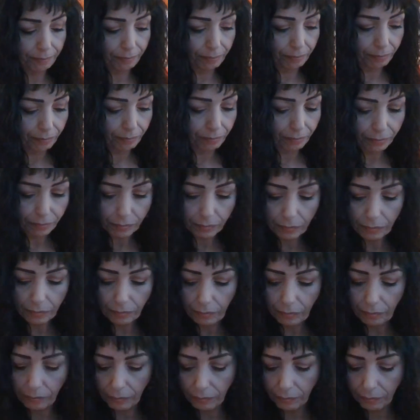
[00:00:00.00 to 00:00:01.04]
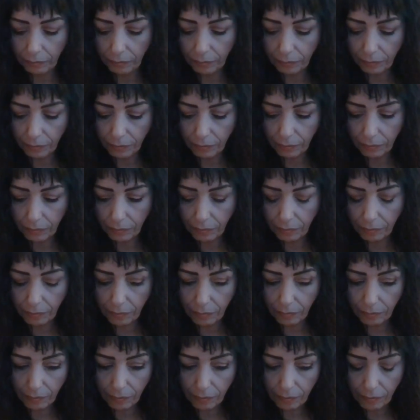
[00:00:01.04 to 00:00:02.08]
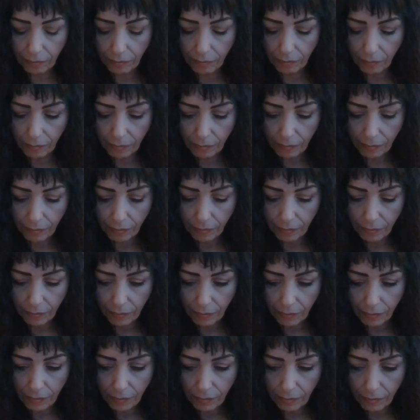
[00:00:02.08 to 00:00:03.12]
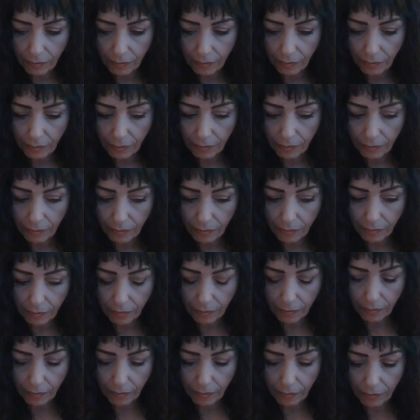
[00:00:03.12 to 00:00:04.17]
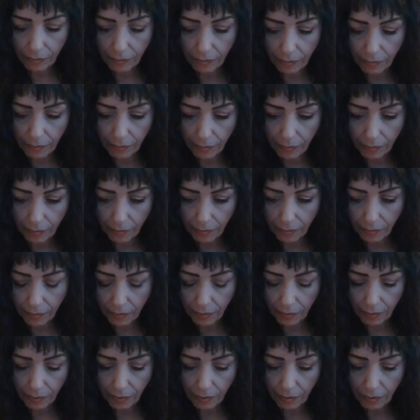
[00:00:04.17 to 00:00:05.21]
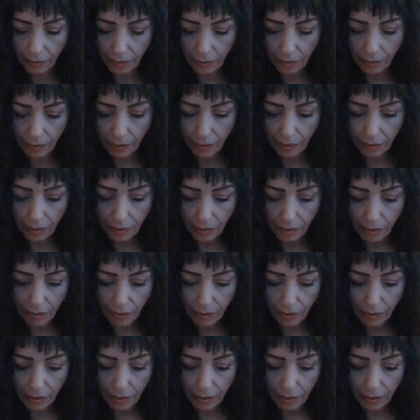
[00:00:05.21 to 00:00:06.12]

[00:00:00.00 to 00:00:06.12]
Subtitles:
[no speech]